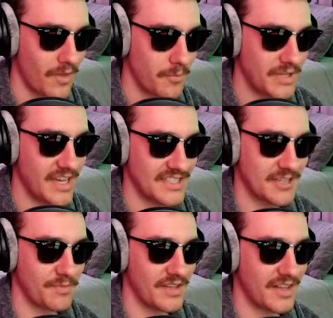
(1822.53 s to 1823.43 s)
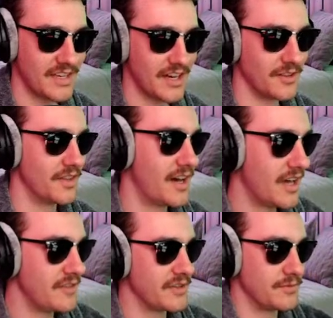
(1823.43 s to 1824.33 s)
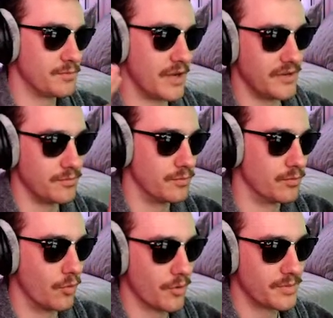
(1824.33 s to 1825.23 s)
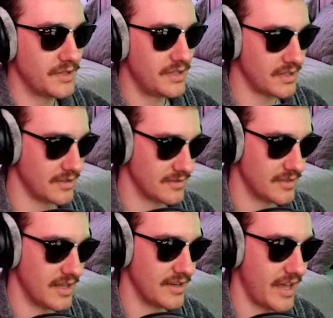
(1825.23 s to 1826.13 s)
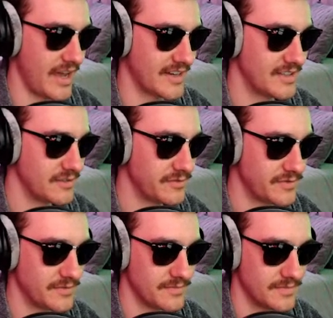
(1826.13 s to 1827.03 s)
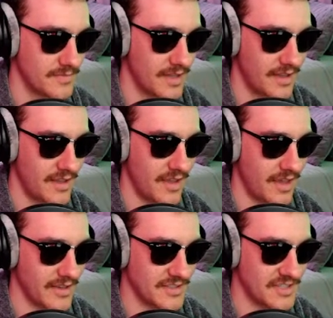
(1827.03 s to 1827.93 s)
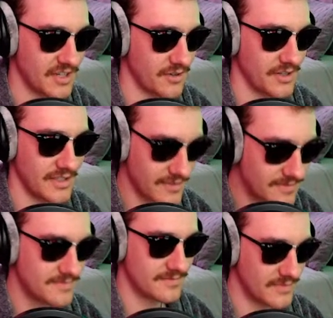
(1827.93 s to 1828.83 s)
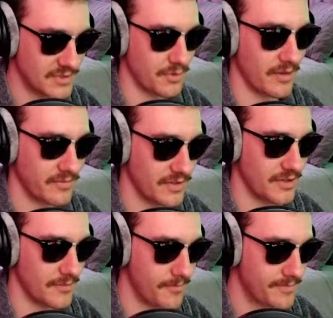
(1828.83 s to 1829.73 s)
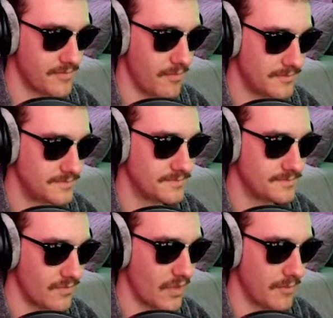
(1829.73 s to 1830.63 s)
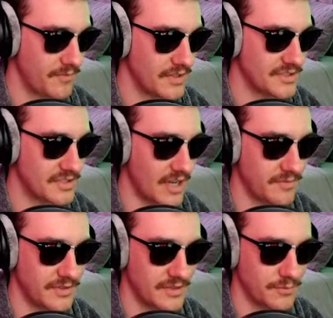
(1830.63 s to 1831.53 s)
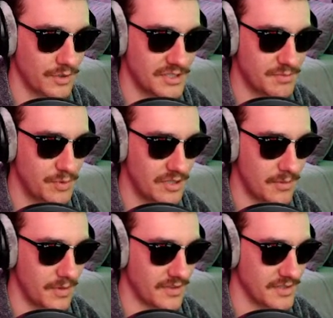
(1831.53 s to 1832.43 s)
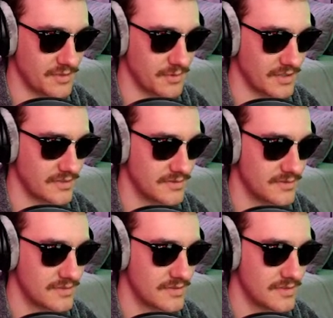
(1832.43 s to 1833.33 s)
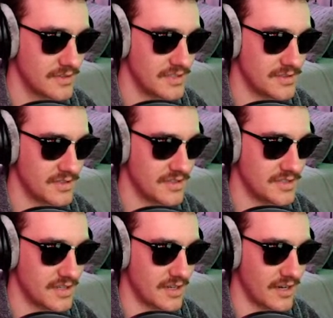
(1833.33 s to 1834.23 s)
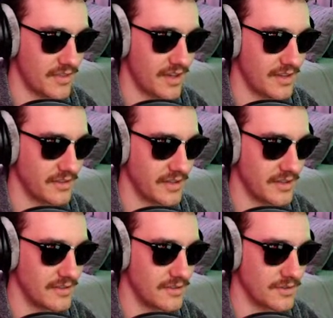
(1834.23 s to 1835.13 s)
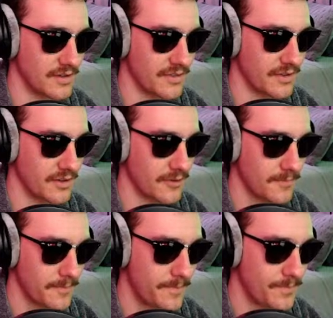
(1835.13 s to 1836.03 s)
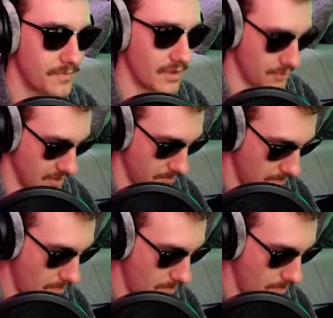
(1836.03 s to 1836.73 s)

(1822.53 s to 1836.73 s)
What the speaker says: But yeah, something like alive and warbly and active and scary is what I'm feeling. I'm feeling real spooky about this one. Is kind of the headline here, I think. Okay.